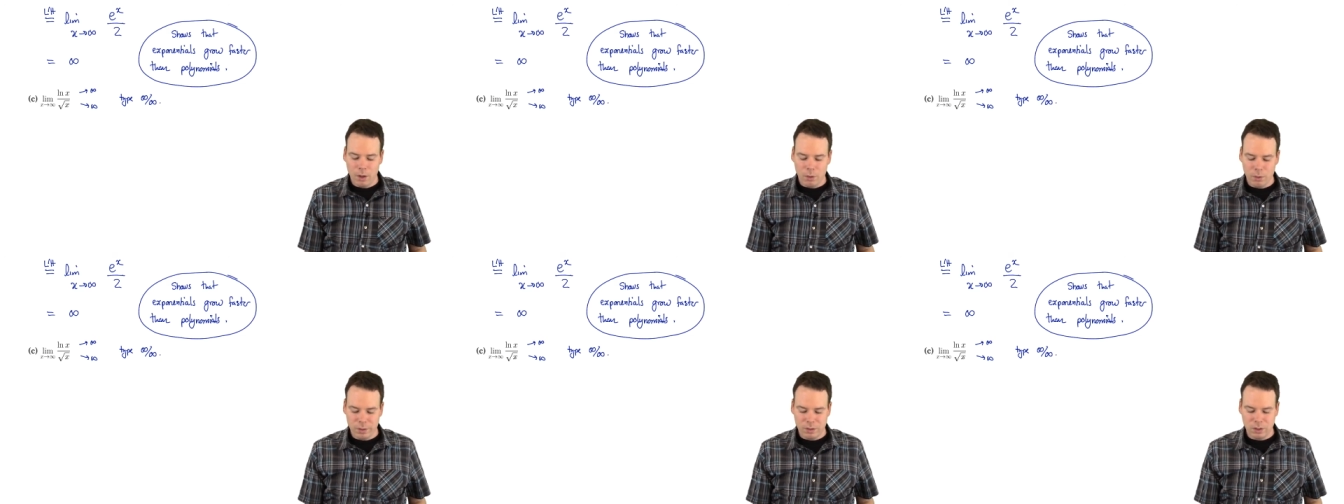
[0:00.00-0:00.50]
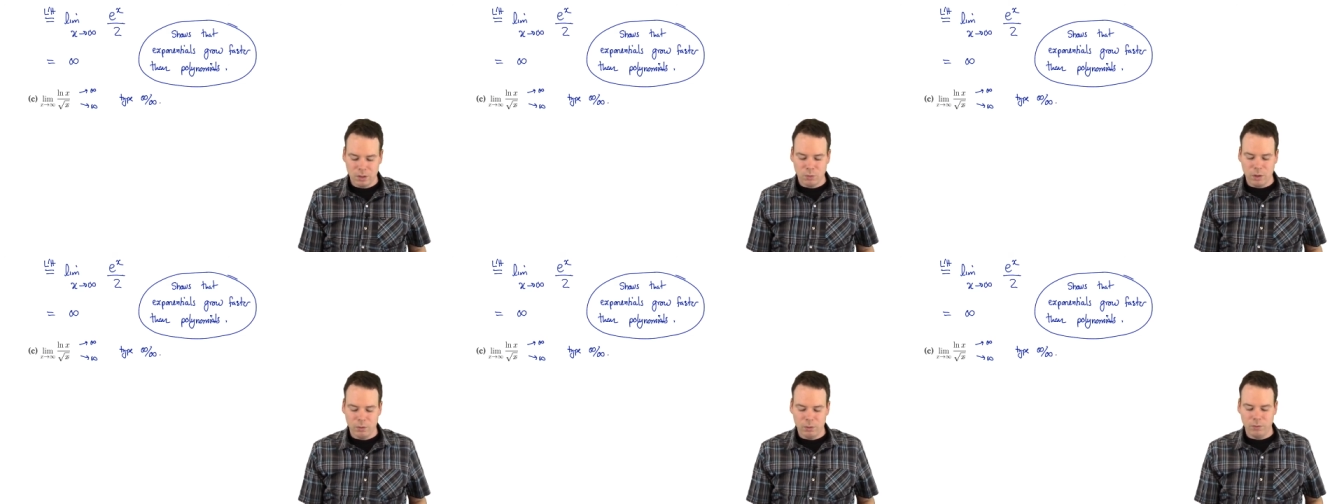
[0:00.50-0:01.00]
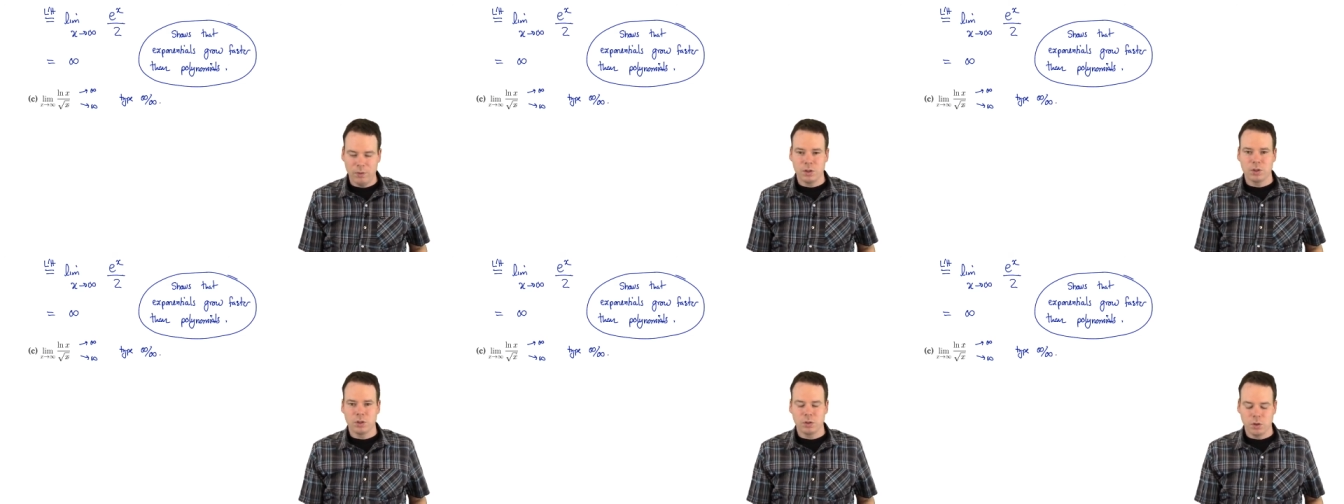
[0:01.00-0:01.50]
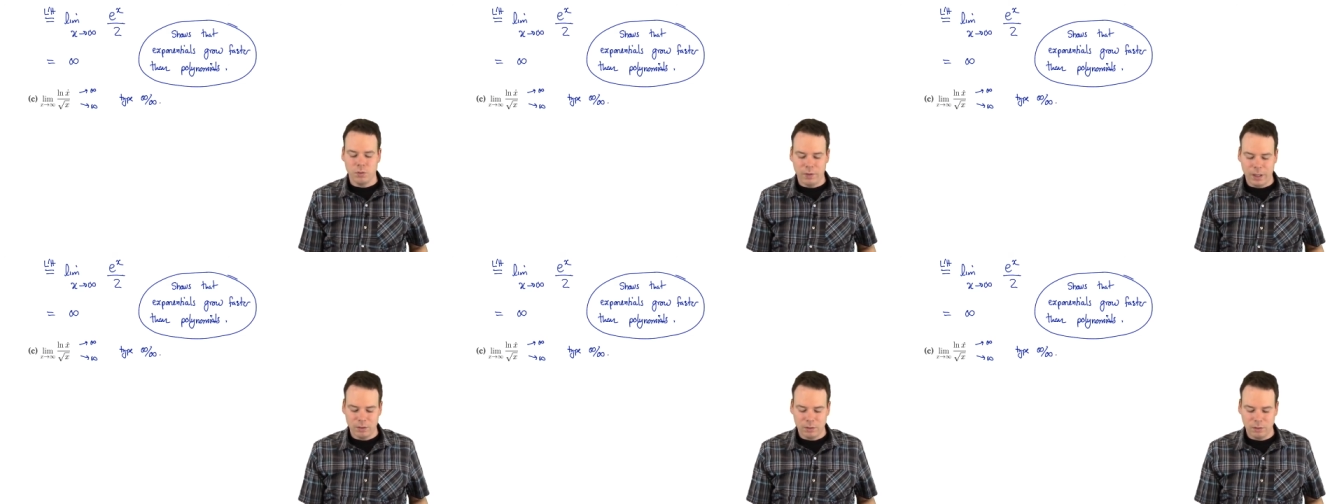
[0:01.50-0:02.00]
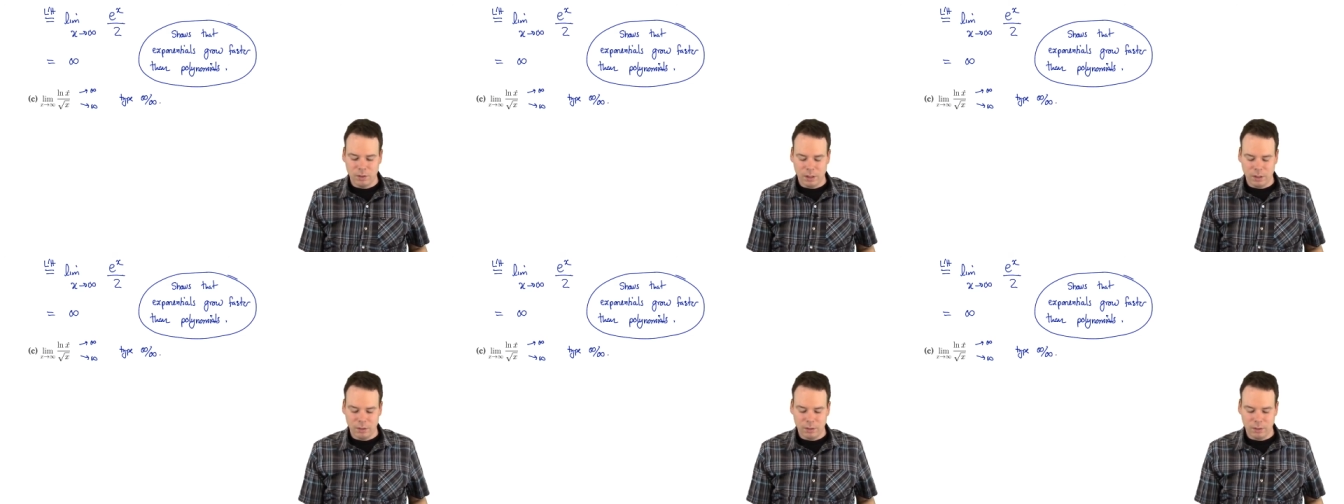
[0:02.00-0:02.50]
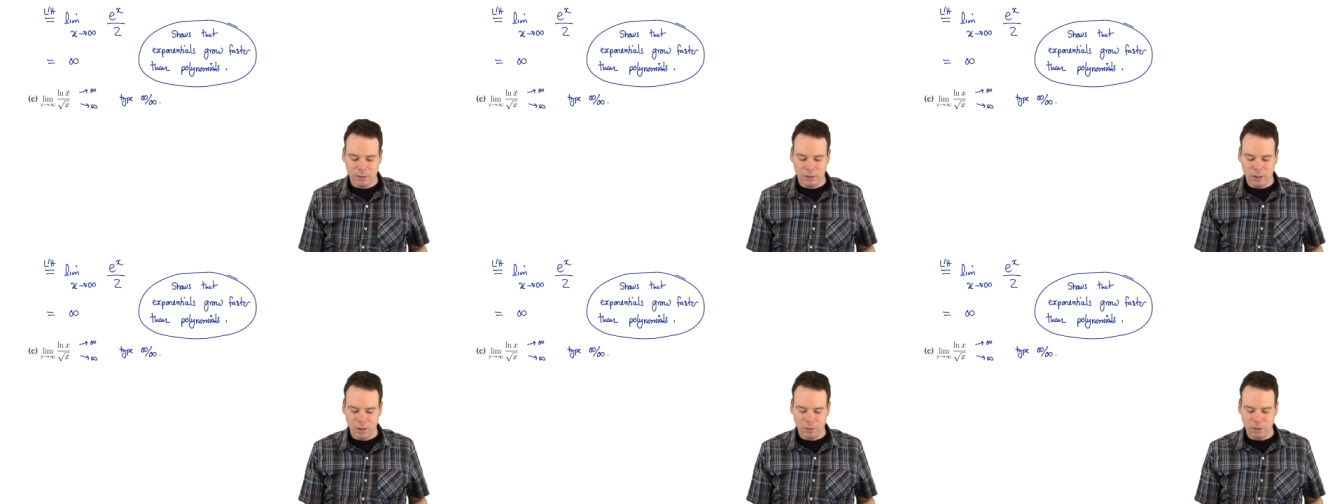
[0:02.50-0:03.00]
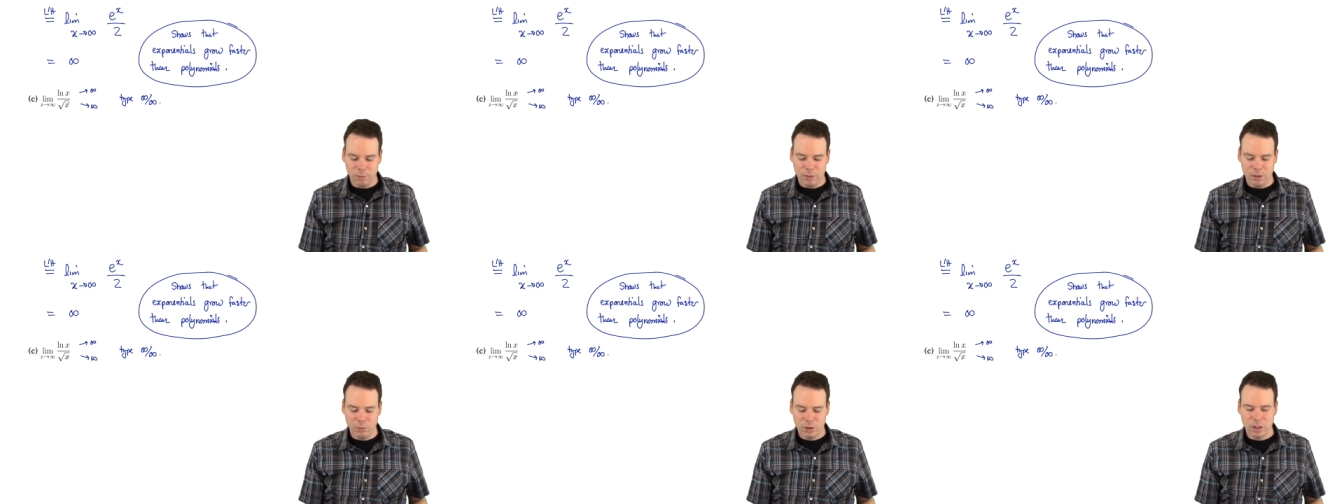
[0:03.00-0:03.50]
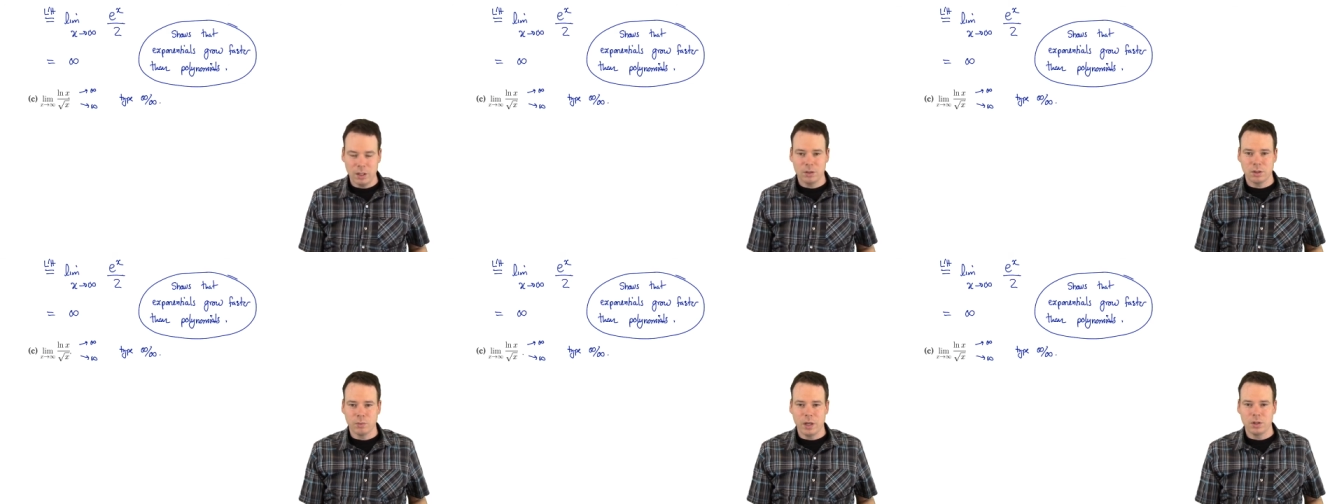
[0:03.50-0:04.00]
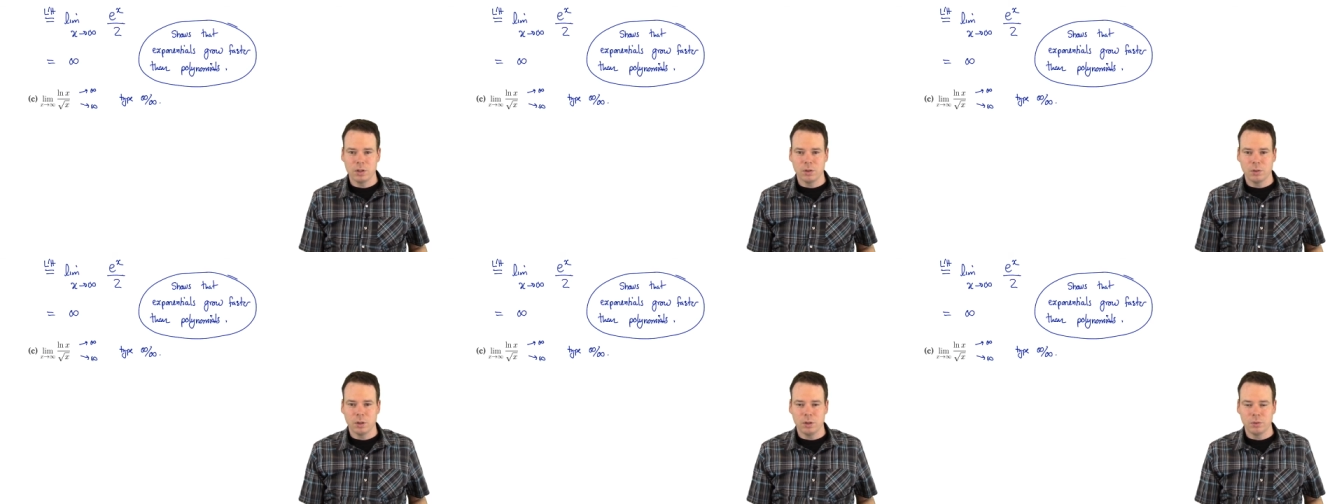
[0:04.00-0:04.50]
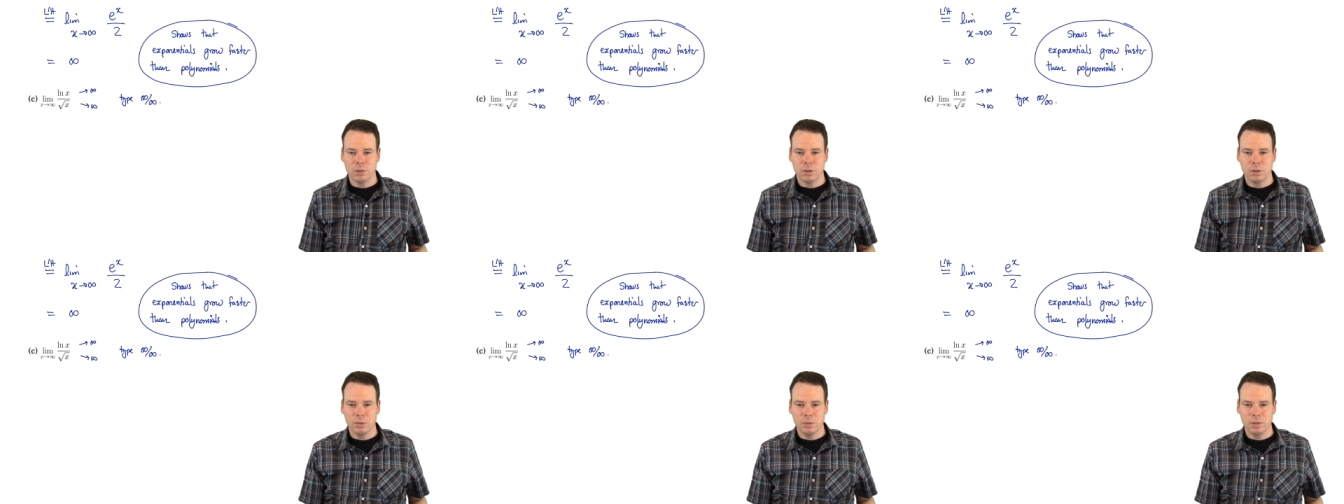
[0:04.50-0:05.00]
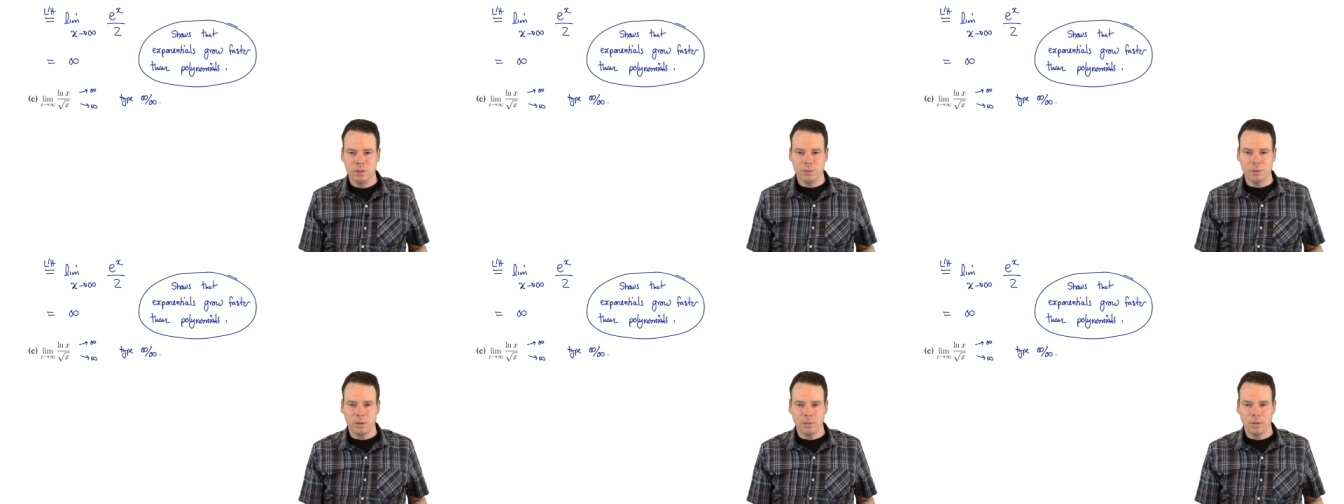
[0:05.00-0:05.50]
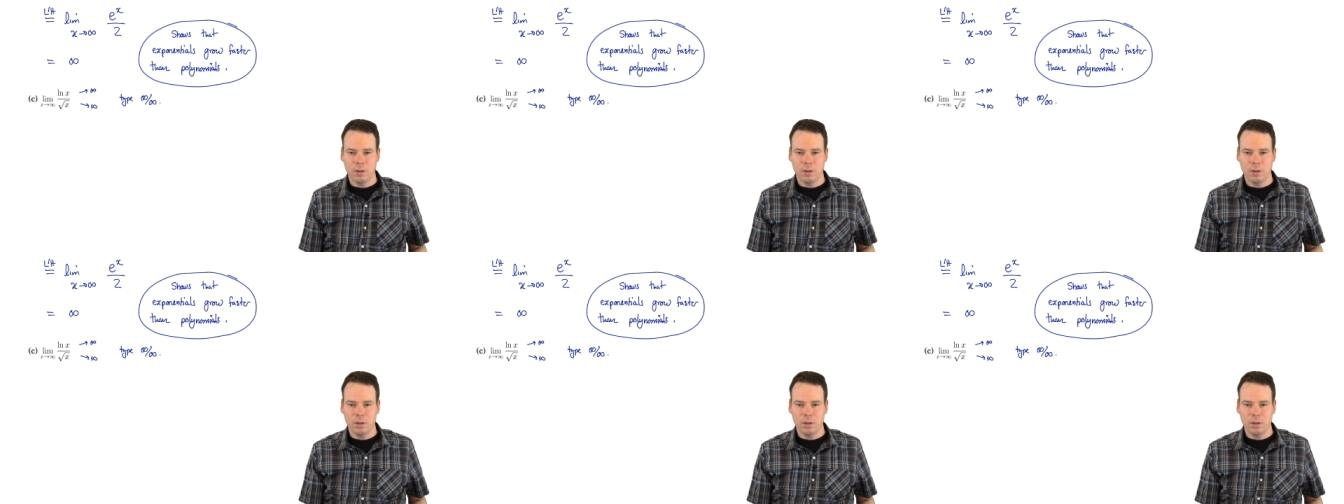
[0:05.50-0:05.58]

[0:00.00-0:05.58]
Or does the square root function grow faster than the logarithm, in which case the ratio goes to 0?